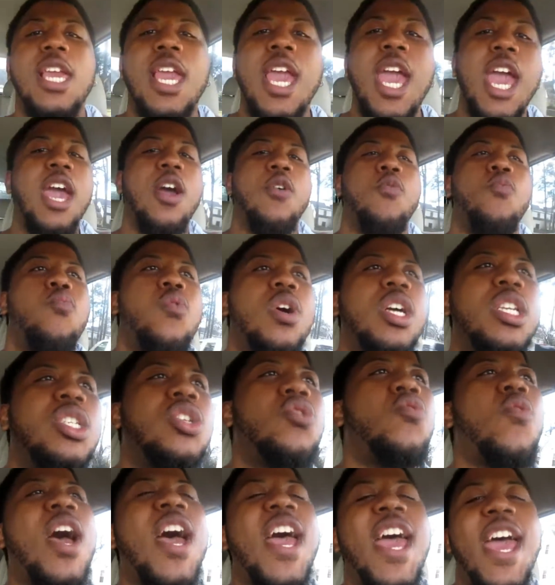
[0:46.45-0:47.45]
yeah, what
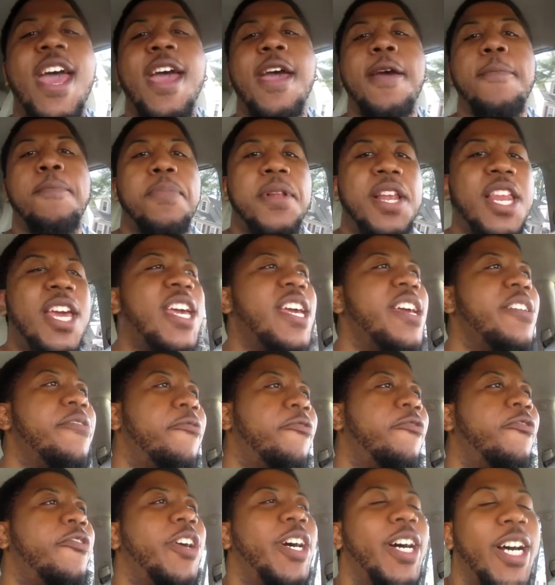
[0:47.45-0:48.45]
do I have
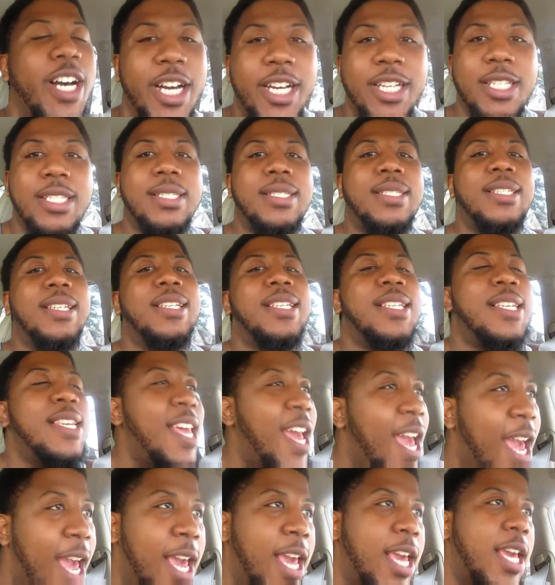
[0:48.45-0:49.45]
planned for us
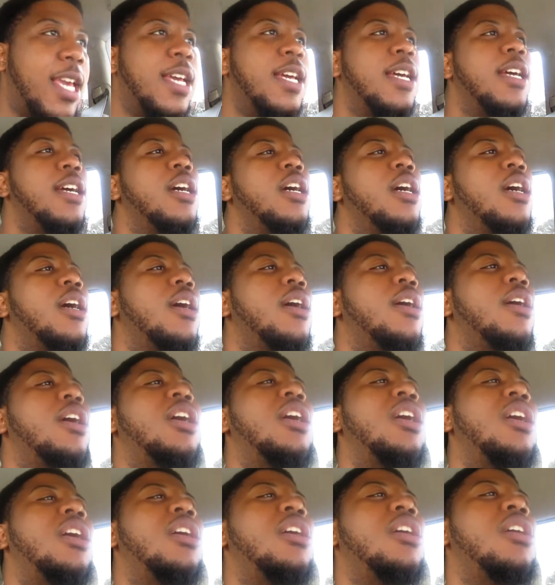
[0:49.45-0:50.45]
today?
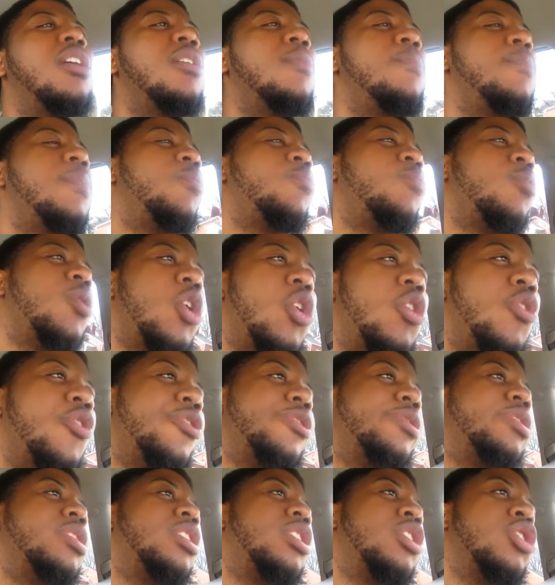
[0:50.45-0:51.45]
I'm
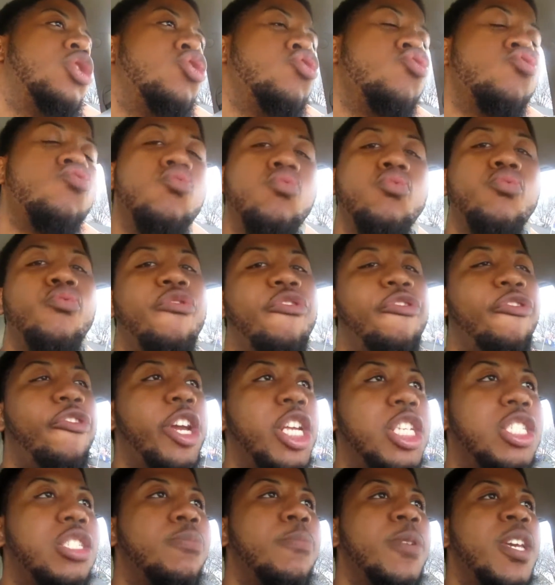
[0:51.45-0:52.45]
going to
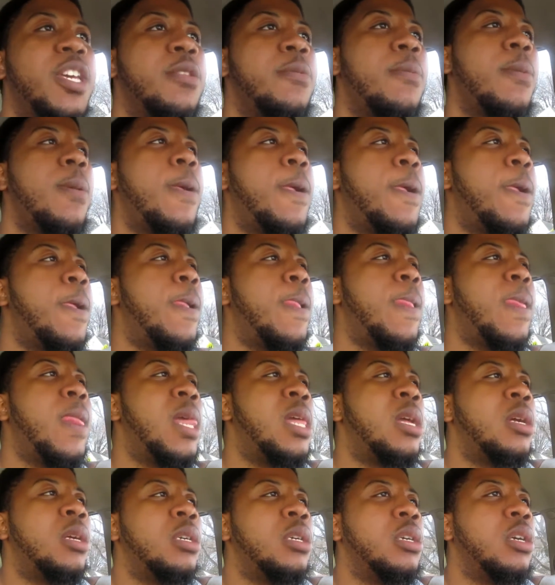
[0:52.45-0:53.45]
Richmond
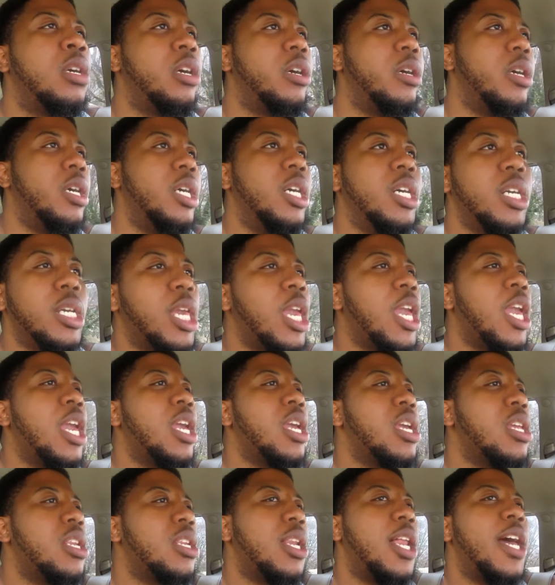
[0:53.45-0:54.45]

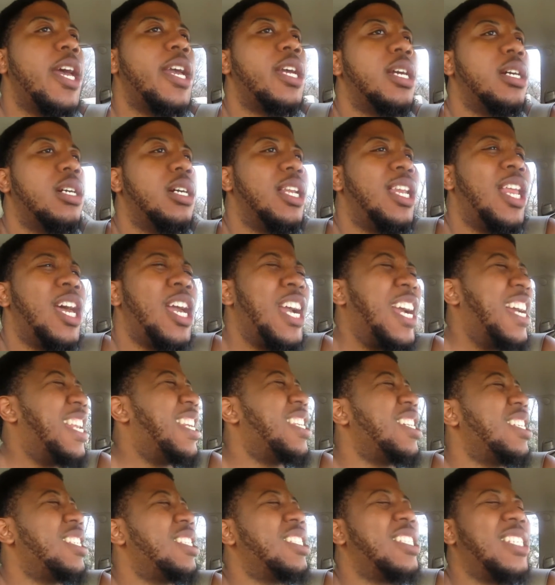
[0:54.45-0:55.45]
again, like I
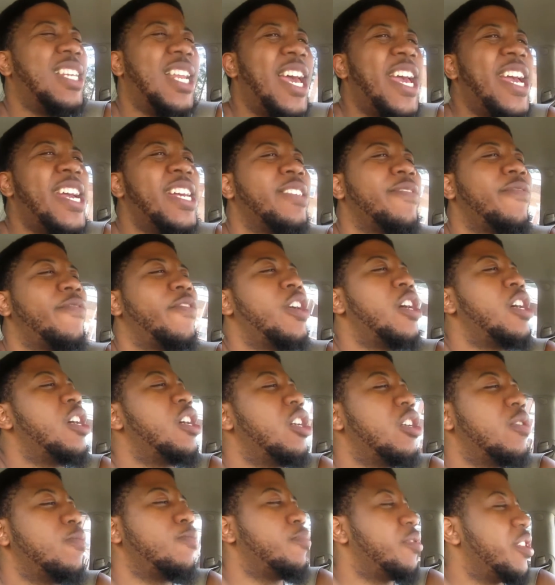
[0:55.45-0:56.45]
did in the last
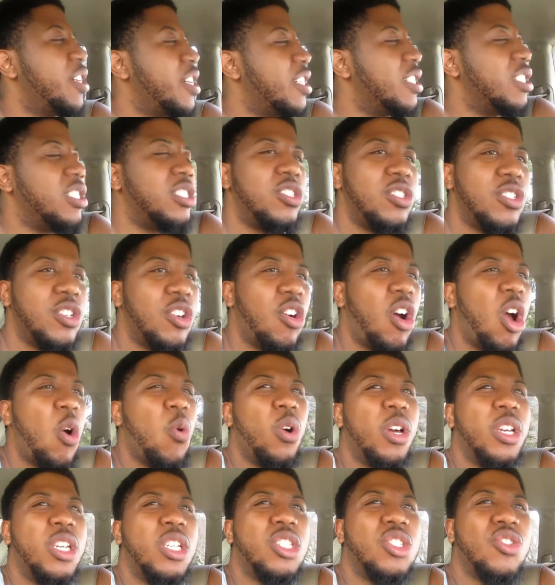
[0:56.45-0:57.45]
vlog, but, you
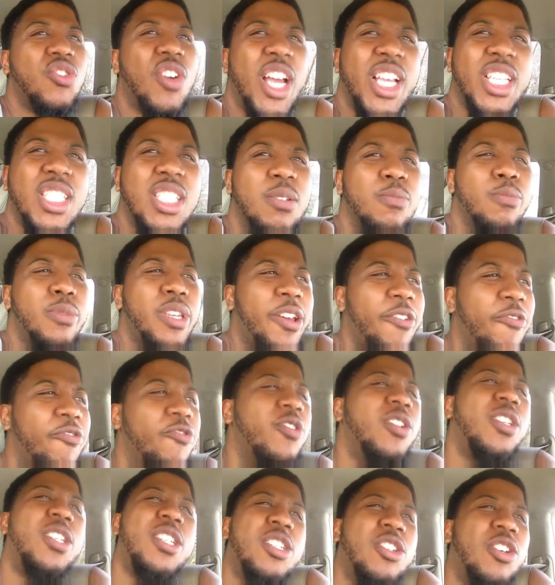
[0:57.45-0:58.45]
know, I want to try something
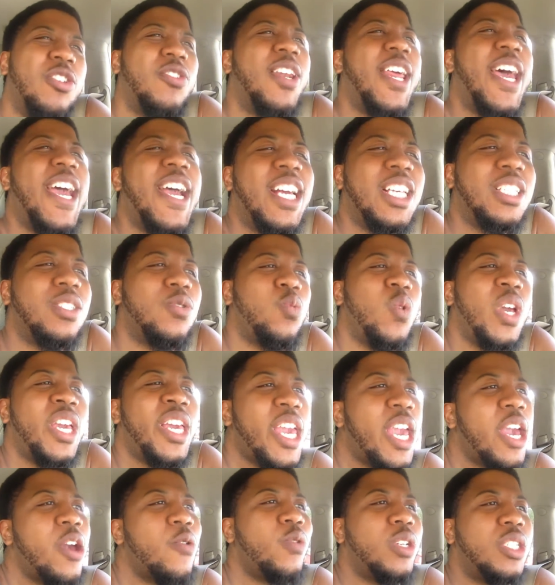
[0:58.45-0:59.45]
different. You know, last
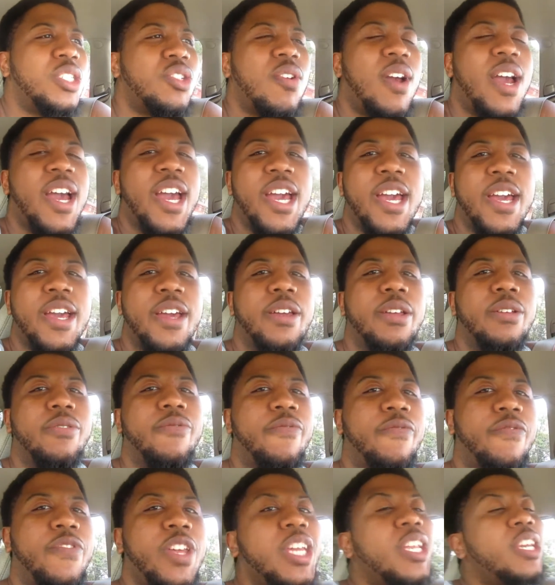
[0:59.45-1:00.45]
weekend we tried
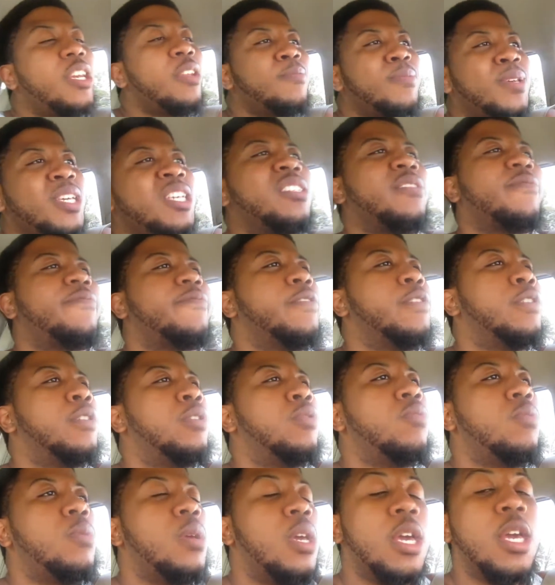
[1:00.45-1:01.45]
Vietnamese
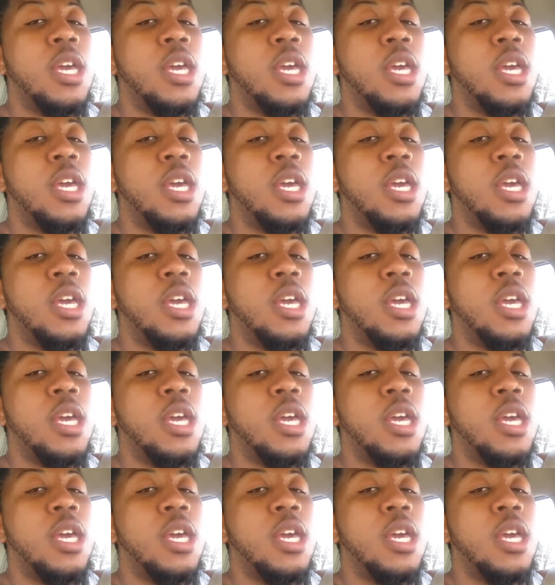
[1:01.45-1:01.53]
food,